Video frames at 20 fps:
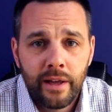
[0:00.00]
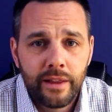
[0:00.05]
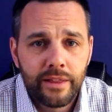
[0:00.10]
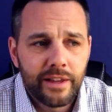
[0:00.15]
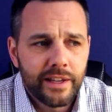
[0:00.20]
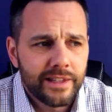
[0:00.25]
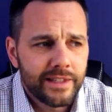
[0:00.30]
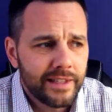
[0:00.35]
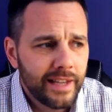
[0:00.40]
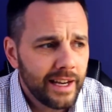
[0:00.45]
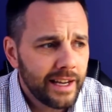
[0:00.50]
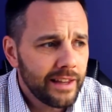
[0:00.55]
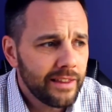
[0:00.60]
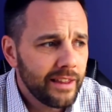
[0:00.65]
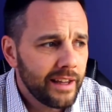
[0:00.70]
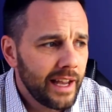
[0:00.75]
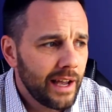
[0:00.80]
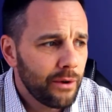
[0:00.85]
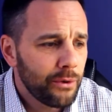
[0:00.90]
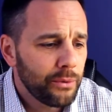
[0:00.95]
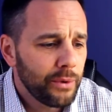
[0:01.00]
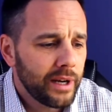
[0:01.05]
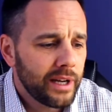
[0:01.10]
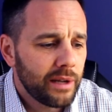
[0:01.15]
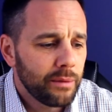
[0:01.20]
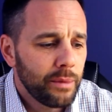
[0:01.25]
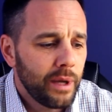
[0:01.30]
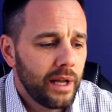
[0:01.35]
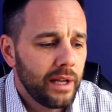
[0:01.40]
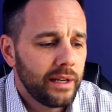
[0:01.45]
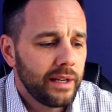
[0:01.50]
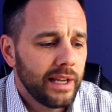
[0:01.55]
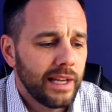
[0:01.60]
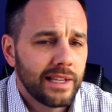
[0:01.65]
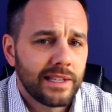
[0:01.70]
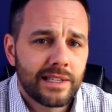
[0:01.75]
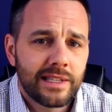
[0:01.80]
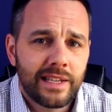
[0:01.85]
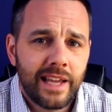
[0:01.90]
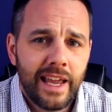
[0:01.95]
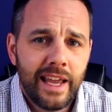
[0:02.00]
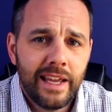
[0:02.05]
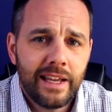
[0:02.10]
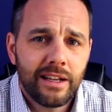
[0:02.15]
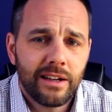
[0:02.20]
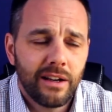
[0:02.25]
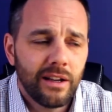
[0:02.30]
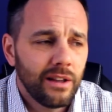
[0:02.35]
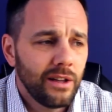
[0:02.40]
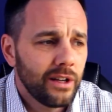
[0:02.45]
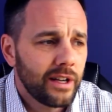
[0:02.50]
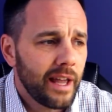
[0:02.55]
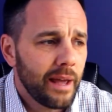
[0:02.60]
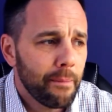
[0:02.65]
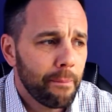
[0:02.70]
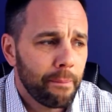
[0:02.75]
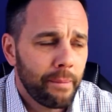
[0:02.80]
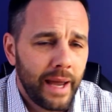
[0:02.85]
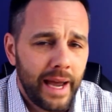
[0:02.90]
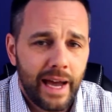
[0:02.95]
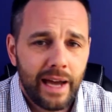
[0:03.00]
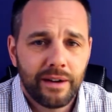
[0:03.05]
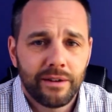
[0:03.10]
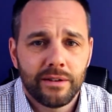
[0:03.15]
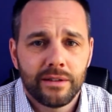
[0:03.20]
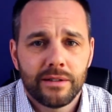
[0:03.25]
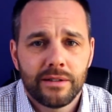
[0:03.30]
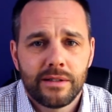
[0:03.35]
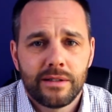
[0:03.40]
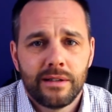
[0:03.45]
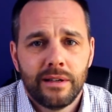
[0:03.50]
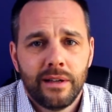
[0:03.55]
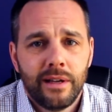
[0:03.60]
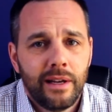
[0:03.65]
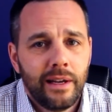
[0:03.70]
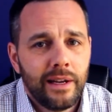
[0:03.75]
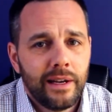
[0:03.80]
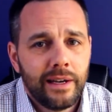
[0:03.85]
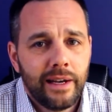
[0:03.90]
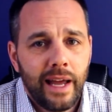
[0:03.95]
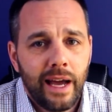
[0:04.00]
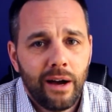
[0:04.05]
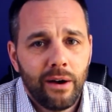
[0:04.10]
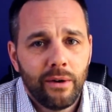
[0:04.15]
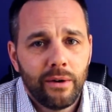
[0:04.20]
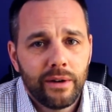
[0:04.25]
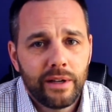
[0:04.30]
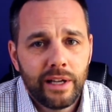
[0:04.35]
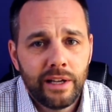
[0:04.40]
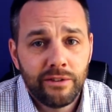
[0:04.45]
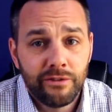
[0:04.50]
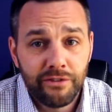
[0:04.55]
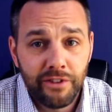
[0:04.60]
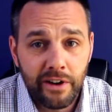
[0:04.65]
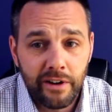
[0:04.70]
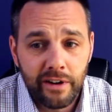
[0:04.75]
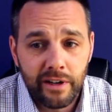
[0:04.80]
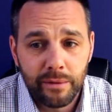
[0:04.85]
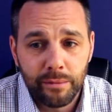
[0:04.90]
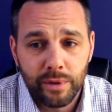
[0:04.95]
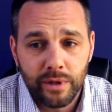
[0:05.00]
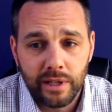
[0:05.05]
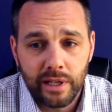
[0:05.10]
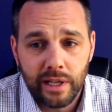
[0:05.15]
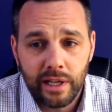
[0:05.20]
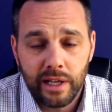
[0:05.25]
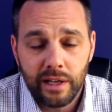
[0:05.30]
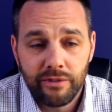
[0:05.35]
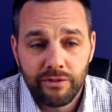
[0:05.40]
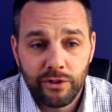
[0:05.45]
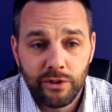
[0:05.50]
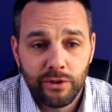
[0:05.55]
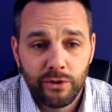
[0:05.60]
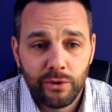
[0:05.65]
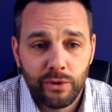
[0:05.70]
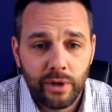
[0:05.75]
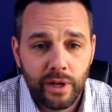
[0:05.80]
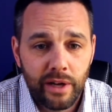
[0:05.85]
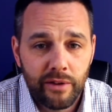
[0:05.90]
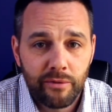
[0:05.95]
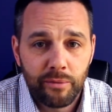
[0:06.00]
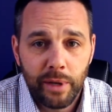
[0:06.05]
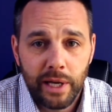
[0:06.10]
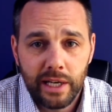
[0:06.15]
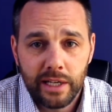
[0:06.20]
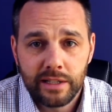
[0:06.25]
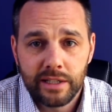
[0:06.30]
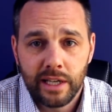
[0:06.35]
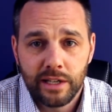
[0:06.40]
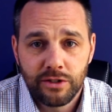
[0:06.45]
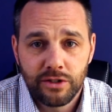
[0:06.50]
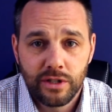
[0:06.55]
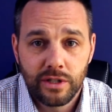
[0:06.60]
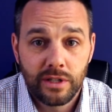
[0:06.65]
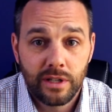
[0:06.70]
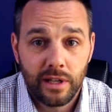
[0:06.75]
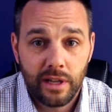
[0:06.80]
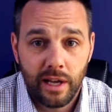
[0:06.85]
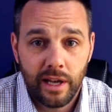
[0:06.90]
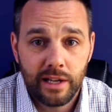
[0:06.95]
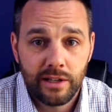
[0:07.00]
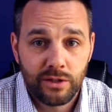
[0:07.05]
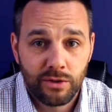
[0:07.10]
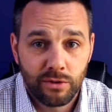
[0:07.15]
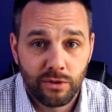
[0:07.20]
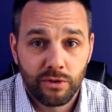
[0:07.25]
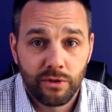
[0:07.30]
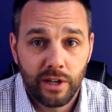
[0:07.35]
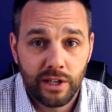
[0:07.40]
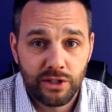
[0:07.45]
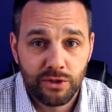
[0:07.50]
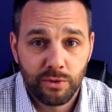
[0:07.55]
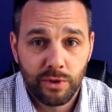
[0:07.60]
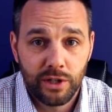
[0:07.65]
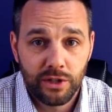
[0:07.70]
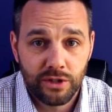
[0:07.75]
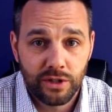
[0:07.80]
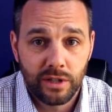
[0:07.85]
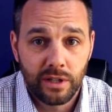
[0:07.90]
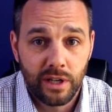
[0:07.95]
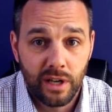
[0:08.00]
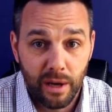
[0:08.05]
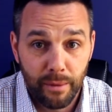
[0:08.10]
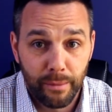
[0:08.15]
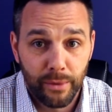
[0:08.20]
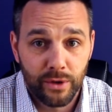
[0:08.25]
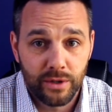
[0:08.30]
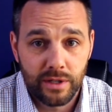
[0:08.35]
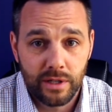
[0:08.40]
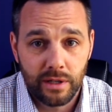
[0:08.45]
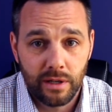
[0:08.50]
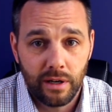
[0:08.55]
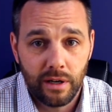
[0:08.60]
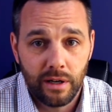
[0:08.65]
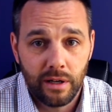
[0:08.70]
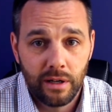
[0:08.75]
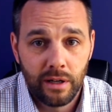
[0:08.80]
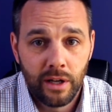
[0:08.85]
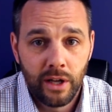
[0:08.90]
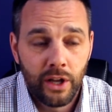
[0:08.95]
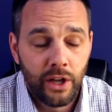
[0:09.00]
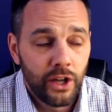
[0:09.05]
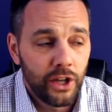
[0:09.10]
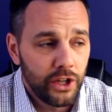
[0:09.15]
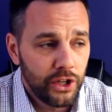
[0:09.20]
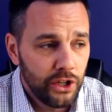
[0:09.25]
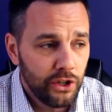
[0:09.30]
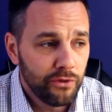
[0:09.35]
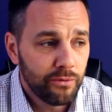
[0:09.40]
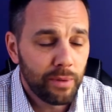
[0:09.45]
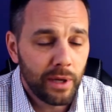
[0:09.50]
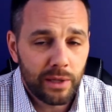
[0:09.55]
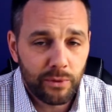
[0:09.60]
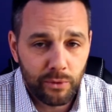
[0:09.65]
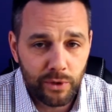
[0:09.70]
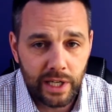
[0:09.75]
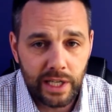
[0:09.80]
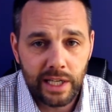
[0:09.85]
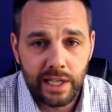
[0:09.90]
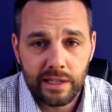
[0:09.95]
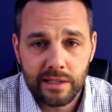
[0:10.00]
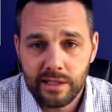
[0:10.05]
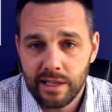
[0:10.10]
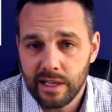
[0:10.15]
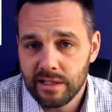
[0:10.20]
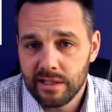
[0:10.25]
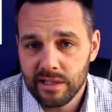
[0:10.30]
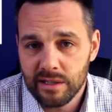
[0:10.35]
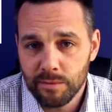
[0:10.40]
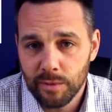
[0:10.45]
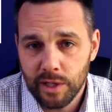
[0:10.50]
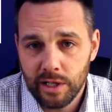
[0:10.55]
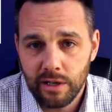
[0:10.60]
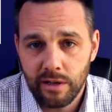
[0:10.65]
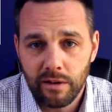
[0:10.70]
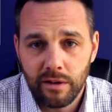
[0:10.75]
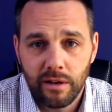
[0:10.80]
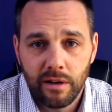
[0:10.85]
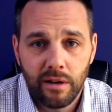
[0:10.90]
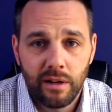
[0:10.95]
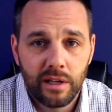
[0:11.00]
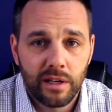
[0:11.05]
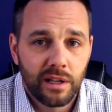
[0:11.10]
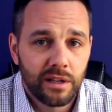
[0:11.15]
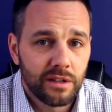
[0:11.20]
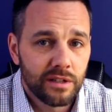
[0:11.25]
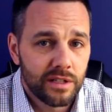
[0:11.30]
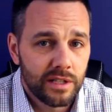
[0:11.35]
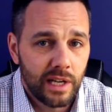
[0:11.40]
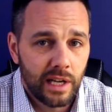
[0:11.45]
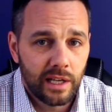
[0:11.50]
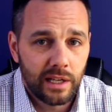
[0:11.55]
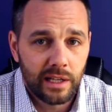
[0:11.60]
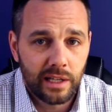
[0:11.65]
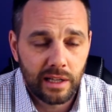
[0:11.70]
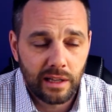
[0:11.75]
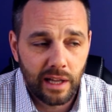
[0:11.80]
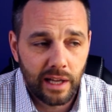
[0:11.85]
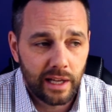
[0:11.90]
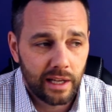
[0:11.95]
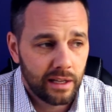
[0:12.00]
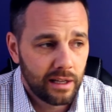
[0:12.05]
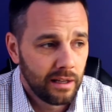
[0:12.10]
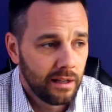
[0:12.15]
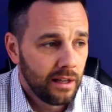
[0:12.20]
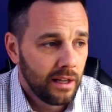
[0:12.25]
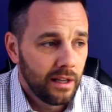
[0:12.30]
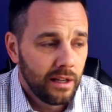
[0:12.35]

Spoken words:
The second thing I would recommend is take a look at patterns. Now, invariably, if you have paid attention to the high school graduation numbers at all, you've been reading census material and understanding like